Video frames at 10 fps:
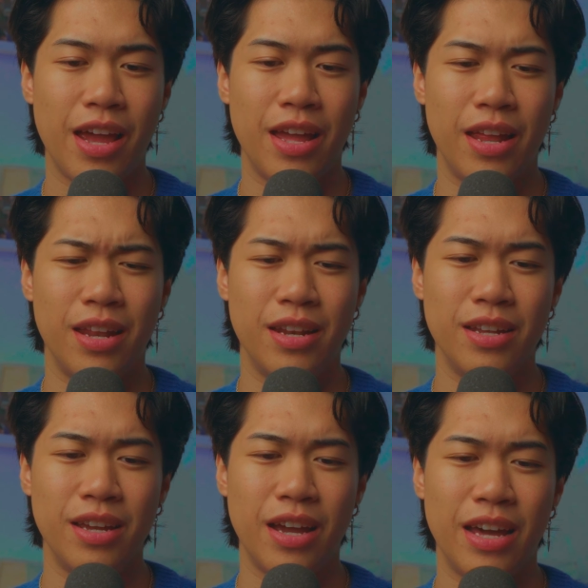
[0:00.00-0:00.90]
And
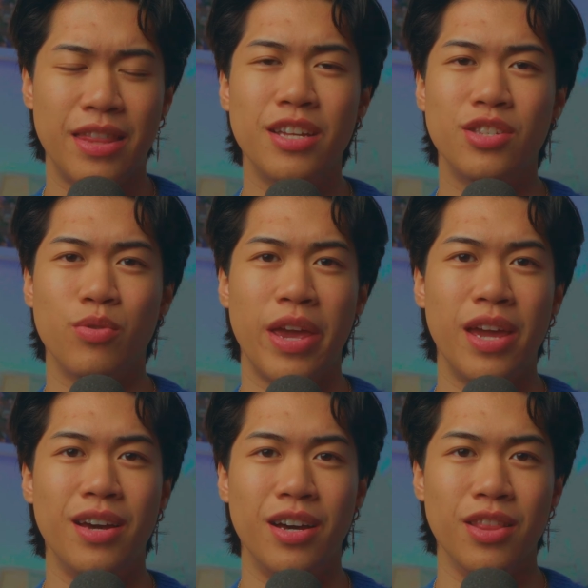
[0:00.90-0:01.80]
I think it's
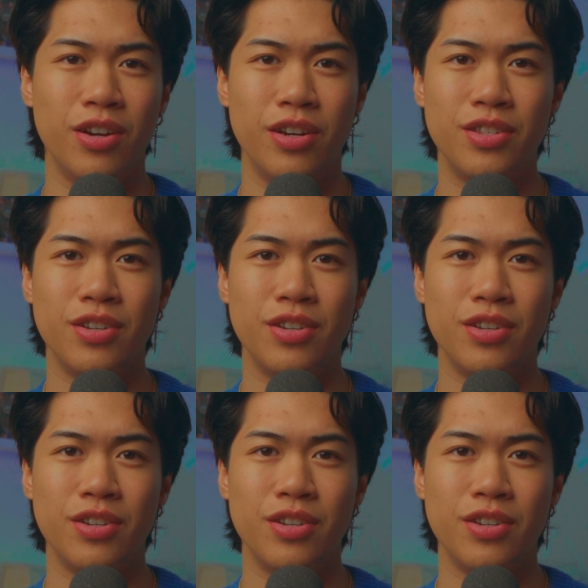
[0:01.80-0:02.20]
okay to unlearn